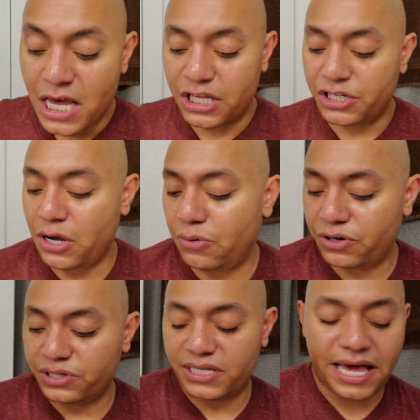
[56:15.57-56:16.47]
the
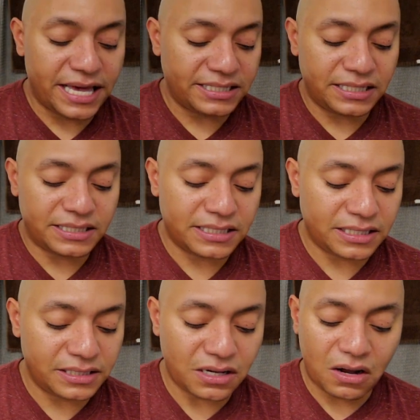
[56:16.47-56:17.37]
toners, the essences,